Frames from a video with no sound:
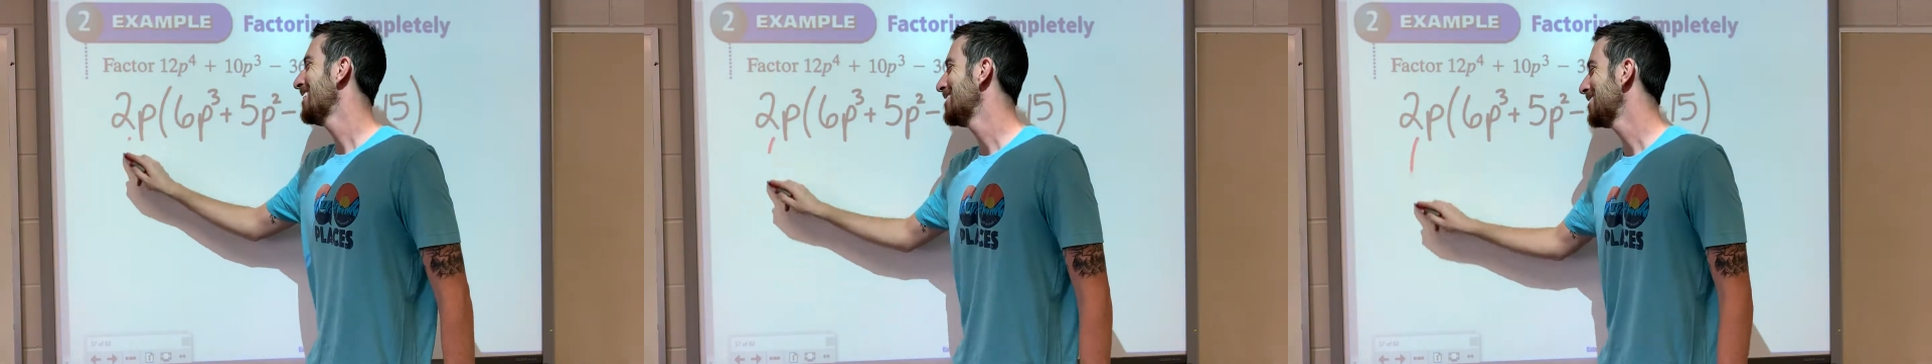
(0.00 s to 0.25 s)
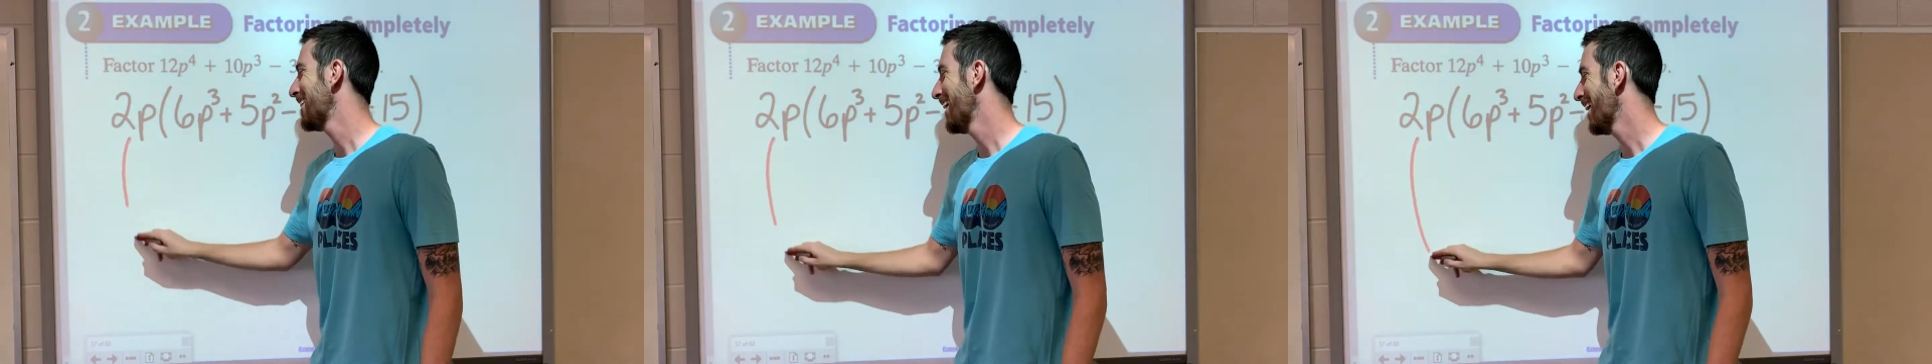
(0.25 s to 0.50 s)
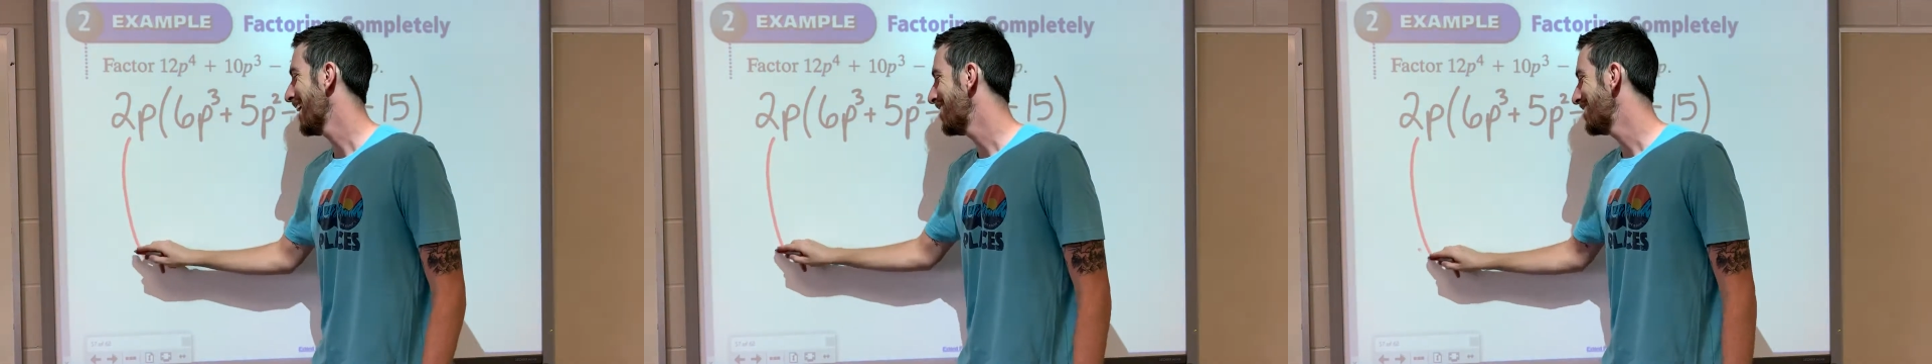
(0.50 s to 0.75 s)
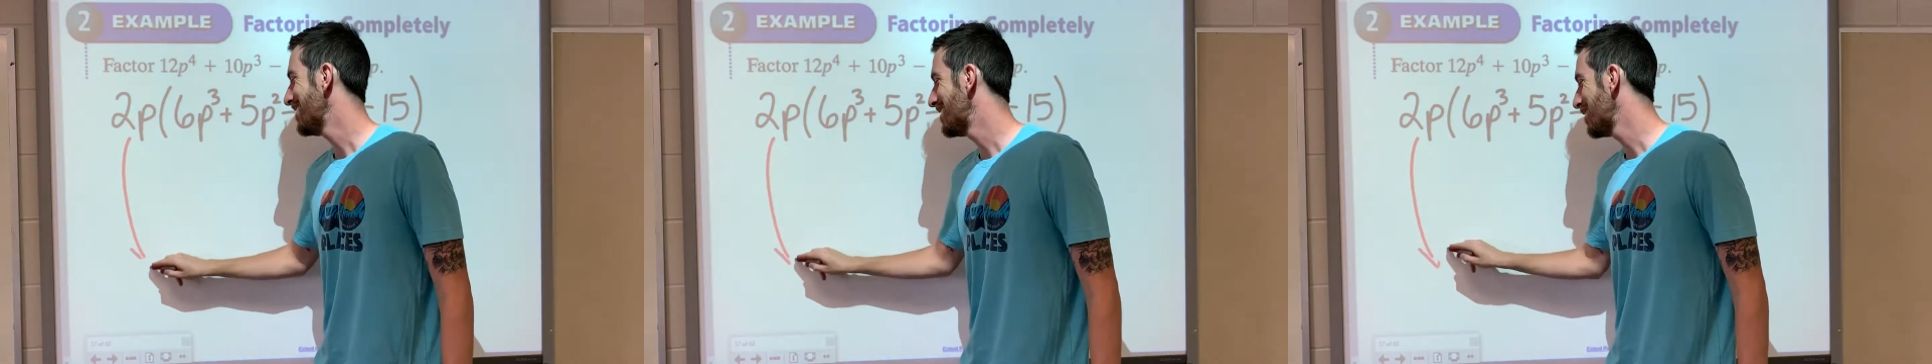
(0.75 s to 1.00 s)
can just hang out
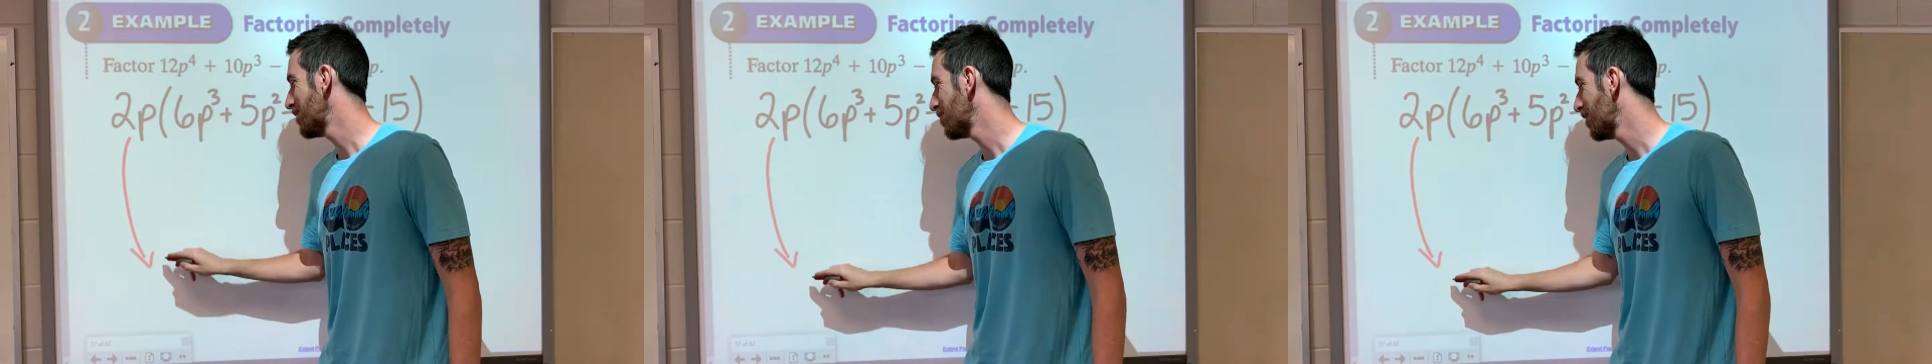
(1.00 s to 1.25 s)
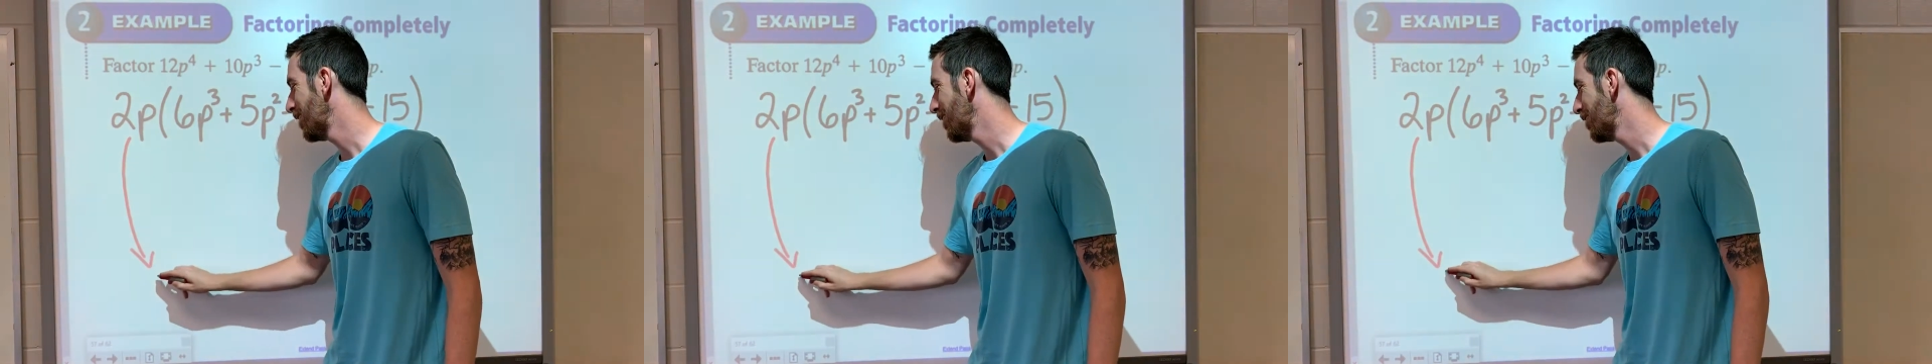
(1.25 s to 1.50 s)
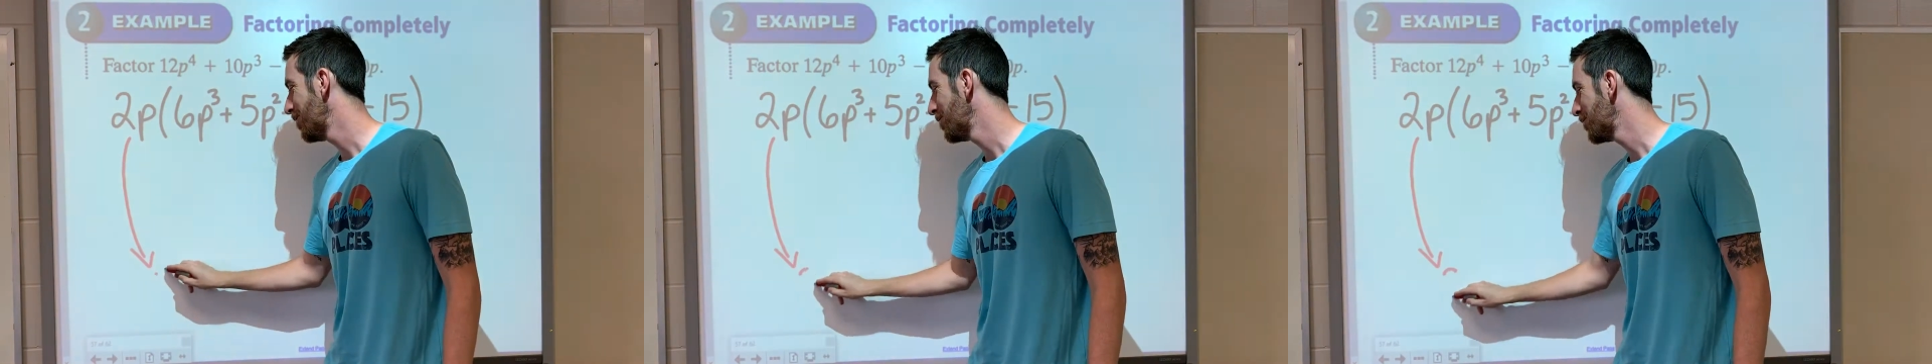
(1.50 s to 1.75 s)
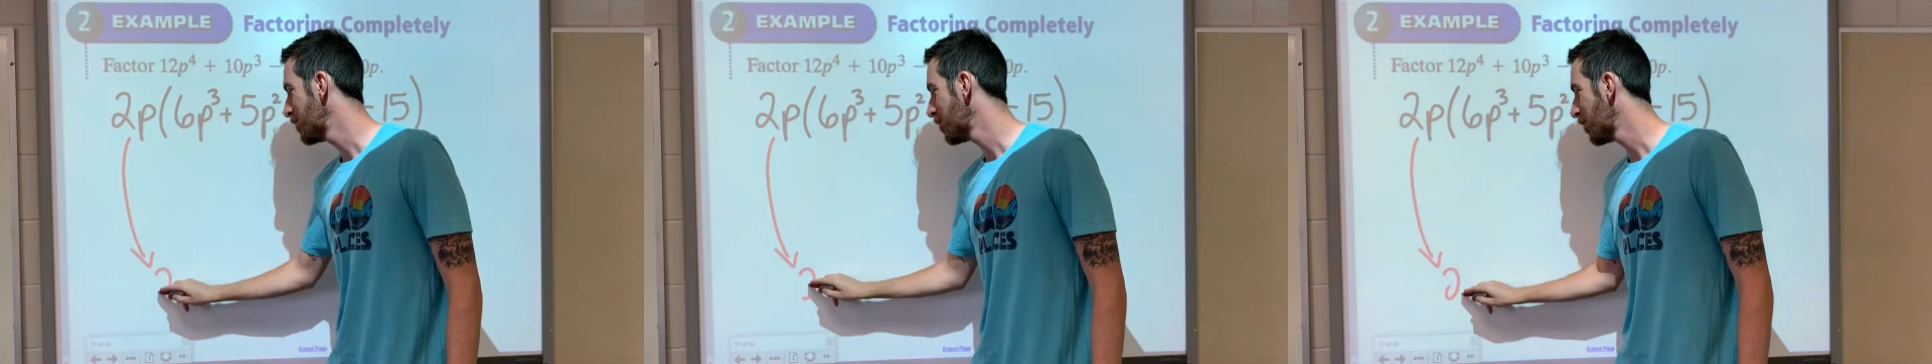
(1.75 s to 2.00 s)
until we're,
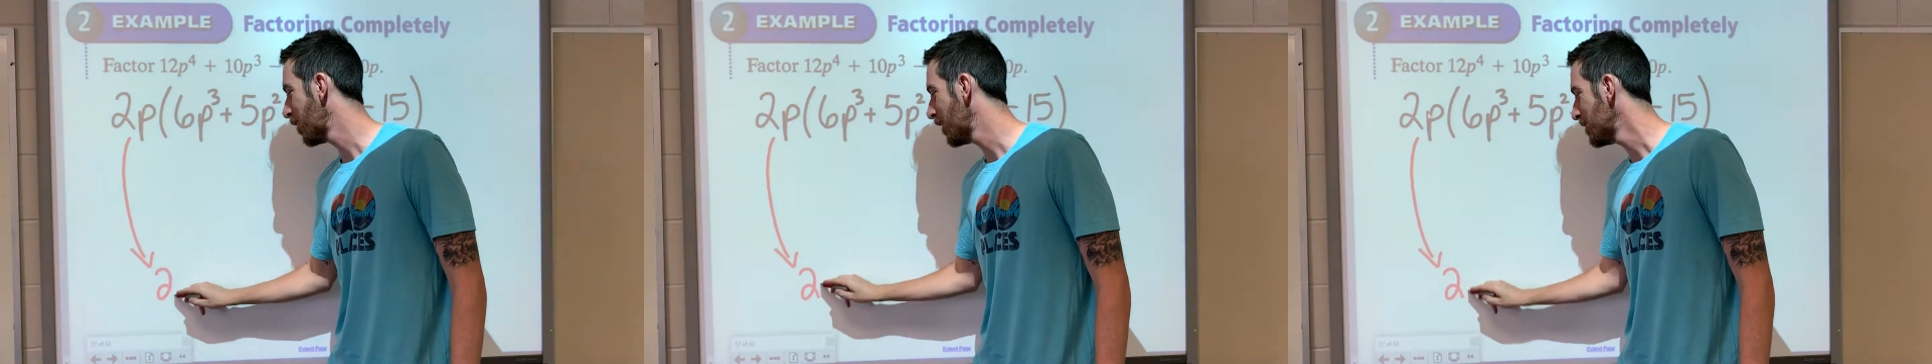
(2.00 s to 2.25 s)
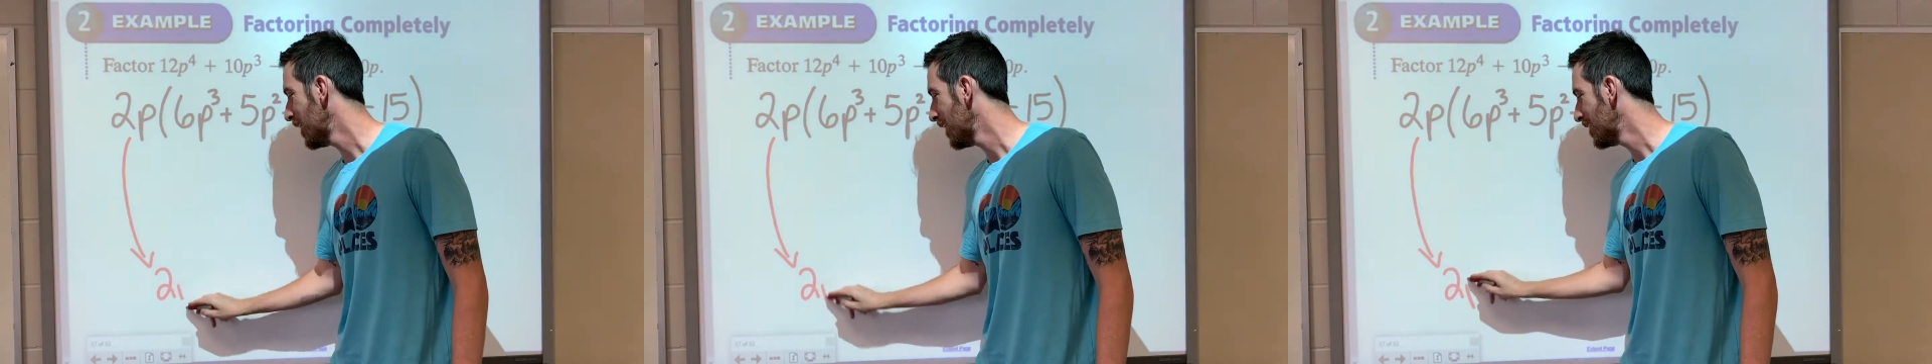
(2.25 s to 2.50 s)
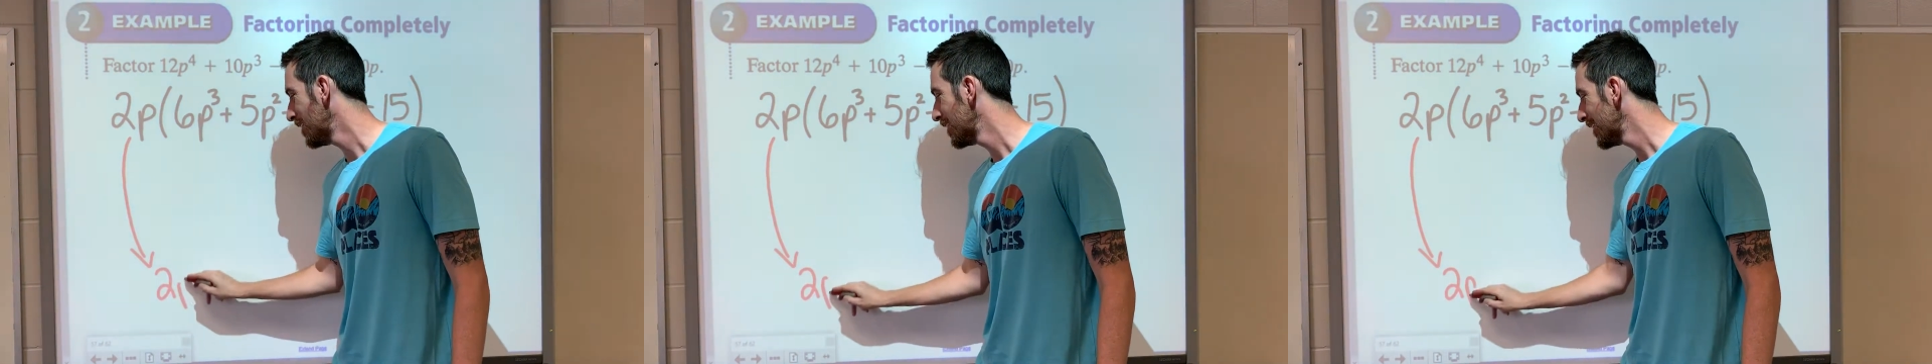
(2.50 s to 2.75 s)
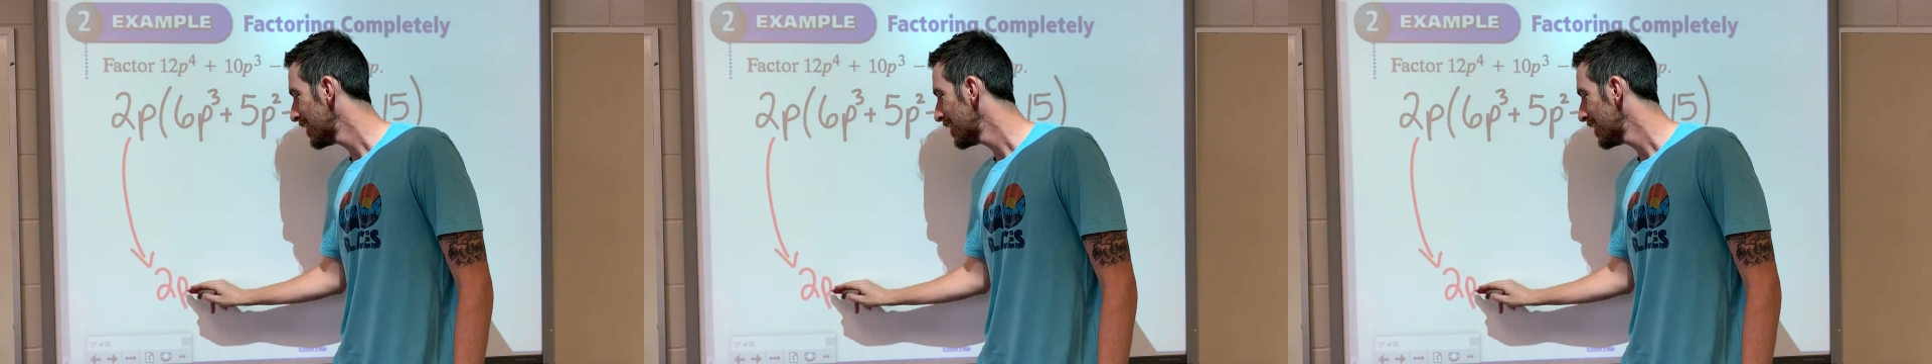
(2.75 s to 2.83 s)
until we're all done.